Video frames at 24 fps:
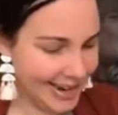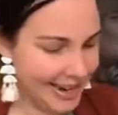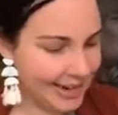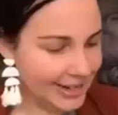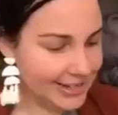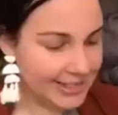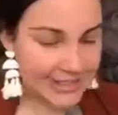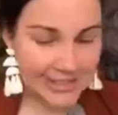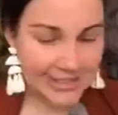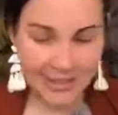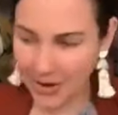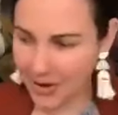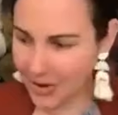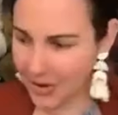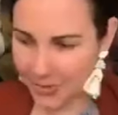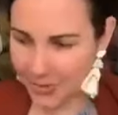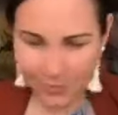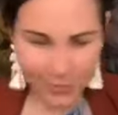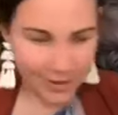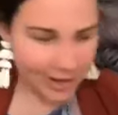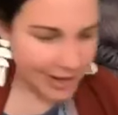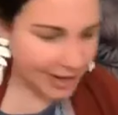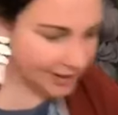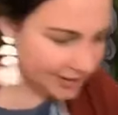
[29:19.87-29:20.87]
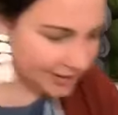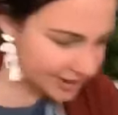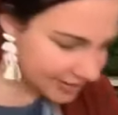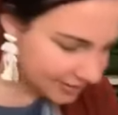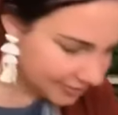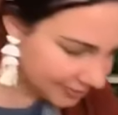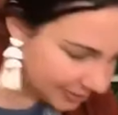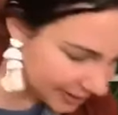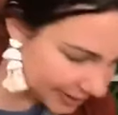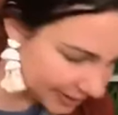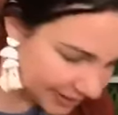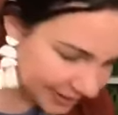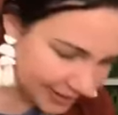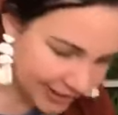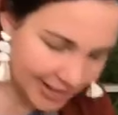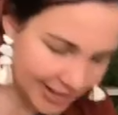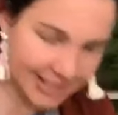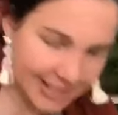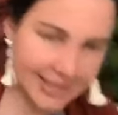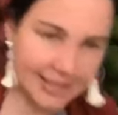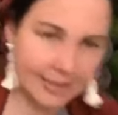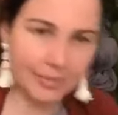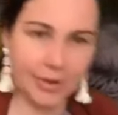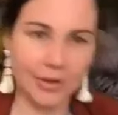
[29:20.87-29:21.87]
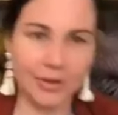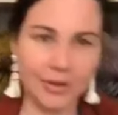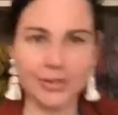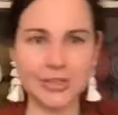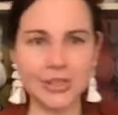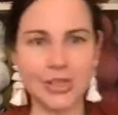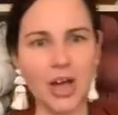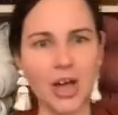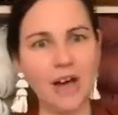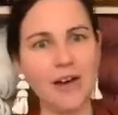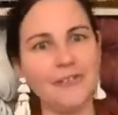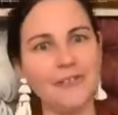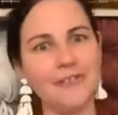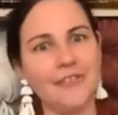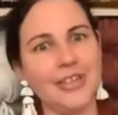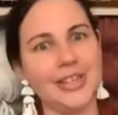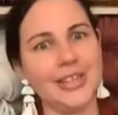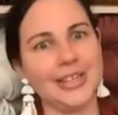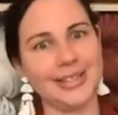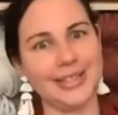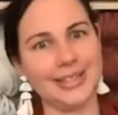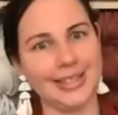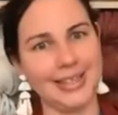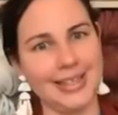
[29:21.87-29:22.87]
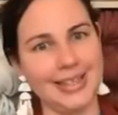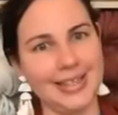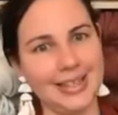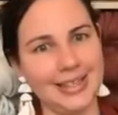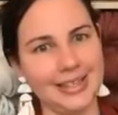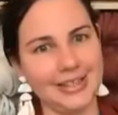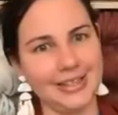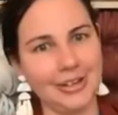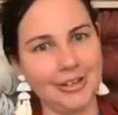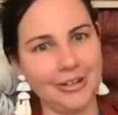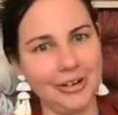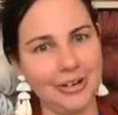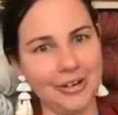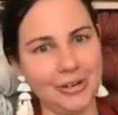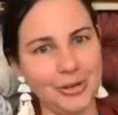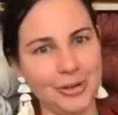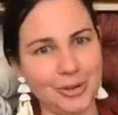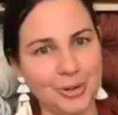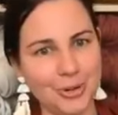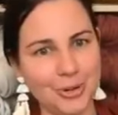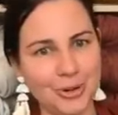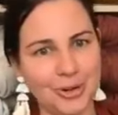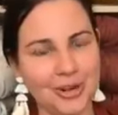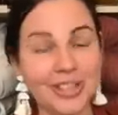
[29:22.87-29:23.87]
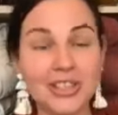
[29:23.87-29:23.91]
So what else have we got in the box? Obviously there's a crochet hook.